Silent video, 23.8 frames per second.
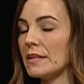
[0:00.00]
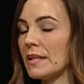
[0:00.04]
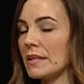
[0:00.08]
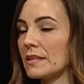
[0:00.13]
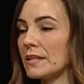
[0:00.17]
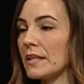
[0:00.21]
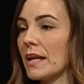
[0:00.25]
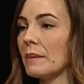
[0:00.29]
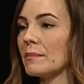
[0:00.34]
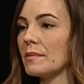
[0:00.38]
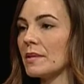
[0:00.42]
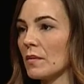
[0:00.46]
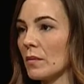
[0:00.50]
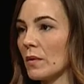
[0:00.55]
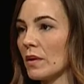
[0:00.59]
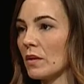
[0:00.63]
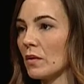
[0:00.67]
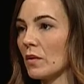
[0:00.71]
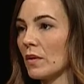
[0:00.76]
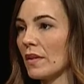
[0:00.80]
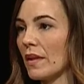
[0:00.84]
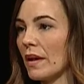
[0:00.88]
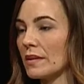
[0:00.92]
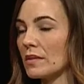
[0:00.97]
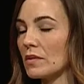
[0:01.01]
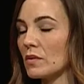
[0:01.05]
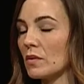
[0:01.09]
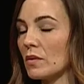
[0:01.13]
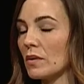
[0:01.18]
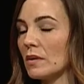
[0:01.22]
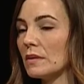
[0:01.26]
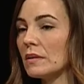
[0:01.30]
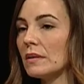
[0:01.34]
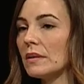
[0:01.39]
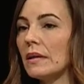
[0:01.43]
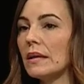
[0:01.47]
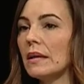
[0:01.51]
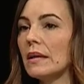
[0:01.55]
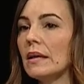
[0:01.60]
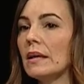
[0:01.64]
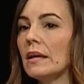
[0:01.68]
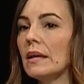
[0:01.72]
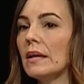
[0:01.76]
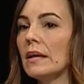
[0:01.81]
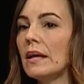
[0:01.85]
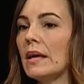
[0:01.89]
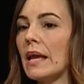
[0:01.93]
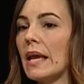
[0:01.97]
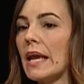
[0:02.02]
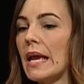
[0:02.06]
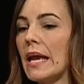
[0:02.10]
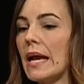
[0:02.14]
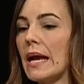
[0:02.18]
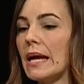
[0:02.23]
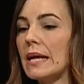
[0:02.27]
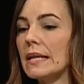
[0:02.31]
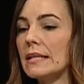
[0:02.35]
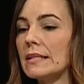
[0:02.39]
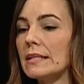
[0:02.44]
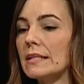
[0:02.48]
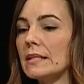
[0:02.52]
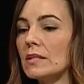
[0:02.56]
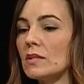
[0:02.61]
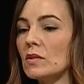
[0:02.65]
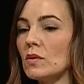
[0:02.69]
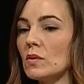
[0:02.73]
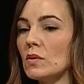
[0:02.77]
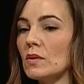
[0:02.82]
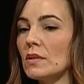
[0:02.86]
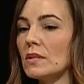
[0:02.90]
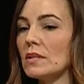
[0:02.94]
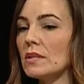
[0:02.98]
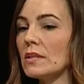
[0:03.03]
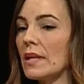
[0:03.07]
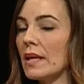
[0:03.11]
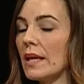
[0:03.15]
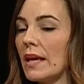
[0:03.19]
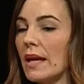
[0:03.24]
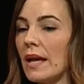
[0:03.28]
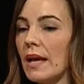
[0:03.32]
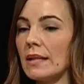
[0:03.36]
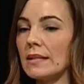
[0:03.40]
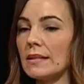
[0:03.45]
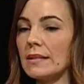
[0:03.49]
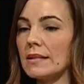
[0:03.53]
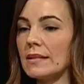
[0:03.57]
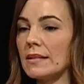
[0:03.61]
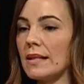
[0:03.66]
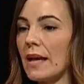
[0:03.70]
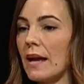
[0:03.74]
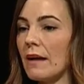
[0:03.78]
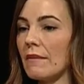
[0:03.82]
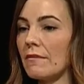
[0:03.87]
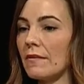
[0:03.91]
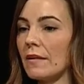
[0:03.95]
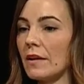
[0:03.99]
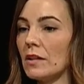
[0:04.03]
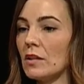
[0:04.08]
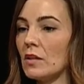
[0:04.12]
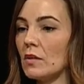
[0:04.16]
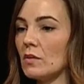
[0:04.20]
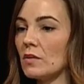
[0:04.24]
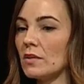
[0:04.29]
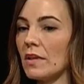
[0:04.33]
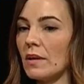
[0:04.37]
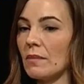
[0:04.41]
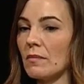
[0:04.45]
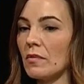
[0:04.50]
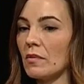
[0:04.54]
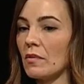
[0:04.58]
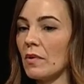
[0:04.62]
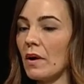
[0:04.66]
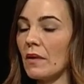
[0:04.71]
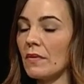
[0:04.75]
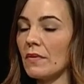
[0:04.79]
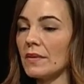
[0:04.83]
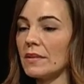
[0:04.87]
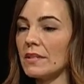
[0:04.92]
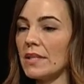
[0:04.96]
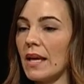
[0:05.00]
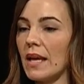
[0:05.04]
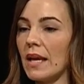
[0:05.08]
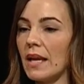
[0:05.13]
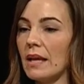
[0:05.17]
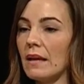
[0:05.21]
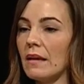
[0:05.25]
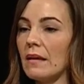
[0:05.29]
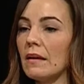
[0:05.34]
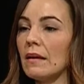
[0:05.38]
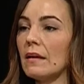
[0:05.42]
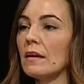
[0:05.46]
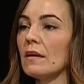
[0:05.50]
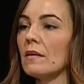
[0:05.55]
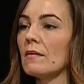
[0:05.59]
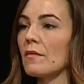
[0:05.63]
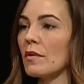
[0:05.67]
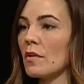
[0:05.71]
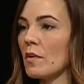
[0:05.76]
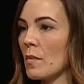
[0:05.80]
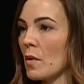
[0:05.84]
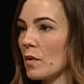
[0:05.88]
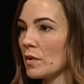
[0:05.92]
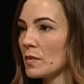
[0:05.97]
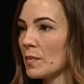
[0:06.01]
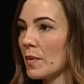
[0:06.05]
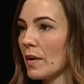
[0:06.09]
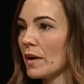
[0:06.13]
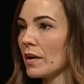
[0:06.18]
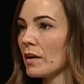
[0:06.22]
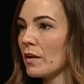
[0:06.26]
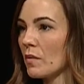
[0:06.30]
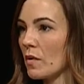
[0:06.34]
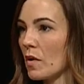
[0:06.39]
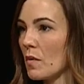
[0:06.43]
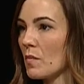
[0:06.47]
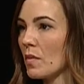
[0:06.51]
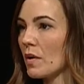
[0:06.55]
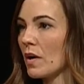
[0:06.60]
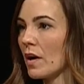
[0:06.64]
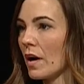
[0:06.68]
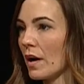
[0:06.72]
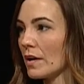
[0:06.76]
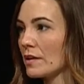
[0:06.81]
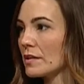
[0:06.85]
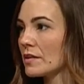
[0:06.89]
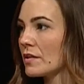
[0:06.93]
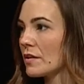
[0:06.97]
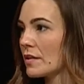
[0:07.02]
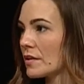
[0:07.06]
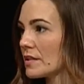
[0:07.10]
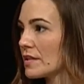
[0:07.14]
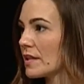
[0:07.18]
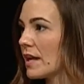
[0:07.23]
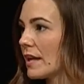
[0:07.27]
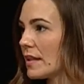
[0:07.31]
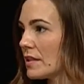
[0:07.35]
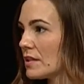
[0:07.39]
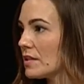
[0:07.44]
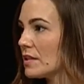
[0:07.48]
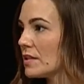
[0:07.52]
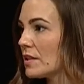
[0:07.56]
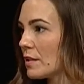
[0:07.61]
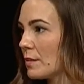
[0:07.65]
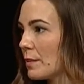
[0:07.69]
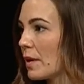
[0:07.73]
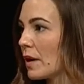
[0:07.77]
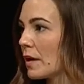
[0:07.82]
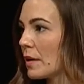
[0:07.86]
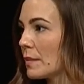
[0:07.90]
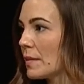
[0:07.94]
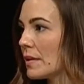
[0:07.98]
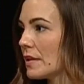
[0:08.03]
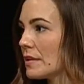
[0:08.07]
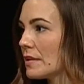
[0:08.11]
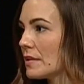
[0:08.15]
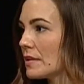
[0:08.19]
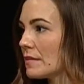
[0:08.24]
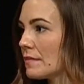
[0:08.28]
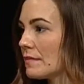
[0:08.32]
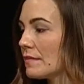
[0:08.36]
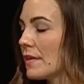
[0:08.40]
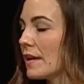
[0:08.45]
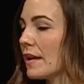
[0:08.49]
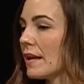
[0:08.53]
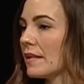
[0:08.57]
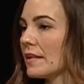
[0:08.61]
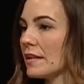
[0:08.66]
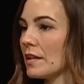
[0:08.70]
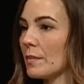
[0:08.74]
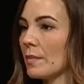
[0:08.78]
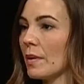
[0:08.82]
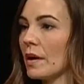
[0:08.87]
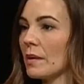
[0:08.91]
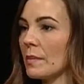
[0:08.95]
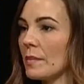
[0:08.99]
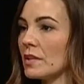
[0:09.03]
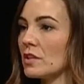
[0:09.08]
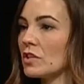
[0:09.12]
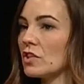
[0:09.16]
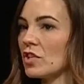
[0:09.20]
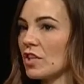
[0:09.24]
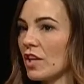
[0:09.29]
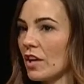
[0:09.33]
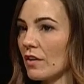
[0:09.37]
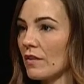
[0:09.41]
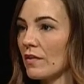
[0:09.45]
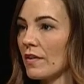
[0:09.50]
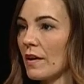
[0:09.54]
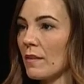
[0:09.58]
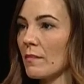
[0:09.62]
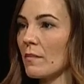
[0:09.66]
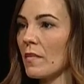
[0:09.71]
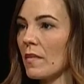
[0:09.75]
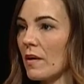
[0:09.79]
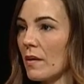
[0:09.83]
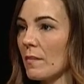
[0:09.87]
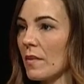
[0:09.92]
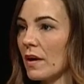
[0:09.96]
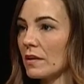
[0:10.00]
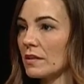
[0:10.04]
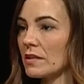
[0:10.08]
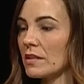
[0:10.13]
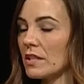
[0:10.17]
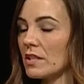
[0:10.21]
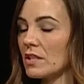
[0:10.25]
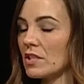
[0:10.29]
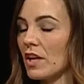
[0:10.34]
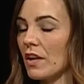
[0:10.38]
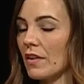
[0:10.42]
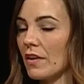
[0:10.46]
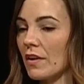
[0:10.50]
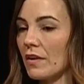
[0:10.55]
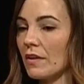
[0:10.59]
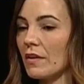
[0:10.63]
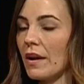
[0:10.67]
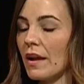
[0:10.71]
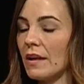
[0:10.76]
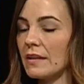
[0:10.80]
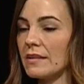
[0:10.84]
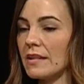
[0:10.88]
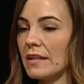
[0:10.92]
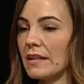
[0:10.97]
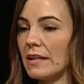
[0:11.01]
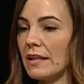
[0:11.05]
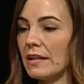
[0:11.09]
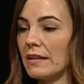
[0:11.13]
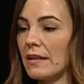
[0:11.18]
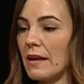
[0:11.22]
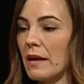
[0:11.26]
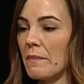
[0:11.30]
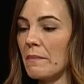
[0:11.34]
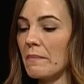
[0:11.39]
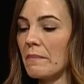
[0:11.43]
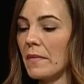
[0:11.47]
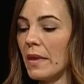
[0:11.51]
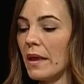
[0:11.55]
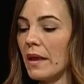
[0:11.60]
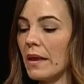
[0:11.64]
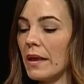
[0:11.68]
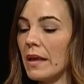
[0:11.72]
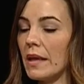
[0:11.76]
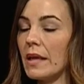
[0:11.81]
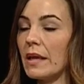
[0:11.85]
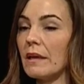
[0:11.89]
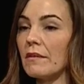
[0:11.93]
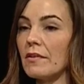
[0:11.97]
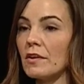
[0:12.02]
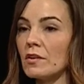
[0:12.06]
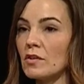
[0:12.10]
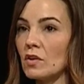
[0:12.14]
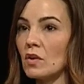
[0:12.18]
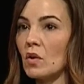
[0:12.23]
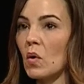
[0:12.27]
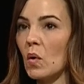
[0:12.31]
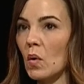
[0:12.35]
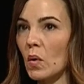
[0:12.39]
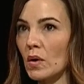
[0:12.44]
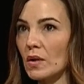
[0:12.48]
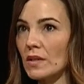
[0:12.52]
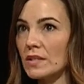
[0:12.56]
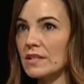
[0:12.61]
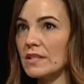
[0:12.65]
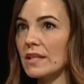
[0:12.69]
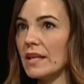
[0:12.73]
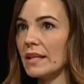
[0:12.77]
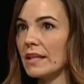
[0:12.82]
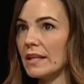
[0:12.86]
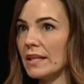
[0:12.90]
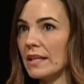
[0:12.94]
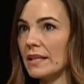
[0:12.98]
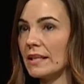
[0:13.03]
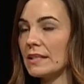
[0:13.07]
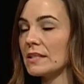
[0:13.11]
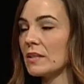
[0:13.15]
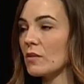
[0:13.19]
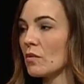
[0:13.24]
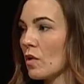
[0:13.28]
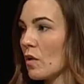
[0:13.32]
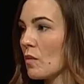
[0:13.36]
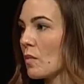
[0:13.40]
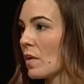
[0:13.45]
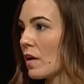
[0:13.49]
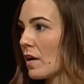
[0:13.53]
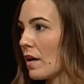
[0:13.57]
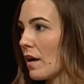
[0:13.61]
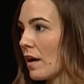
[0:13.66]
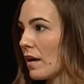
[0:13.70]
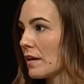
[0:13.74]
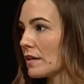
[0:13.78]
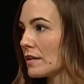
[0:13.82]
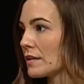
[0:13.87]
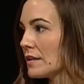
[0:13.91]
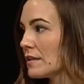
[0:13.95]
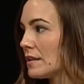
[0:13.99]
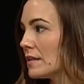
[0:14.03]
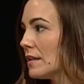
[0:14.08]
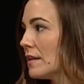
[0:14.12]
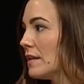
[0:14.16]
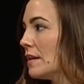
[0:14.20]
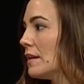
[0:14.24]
desktops at Wheaton North High School, and students and staff can use them throughout the day. For the most part, Chromebook carts are assigned to the departments, and the departments share them amongst each other as they need them. If there's a course that needs a Chromebook cart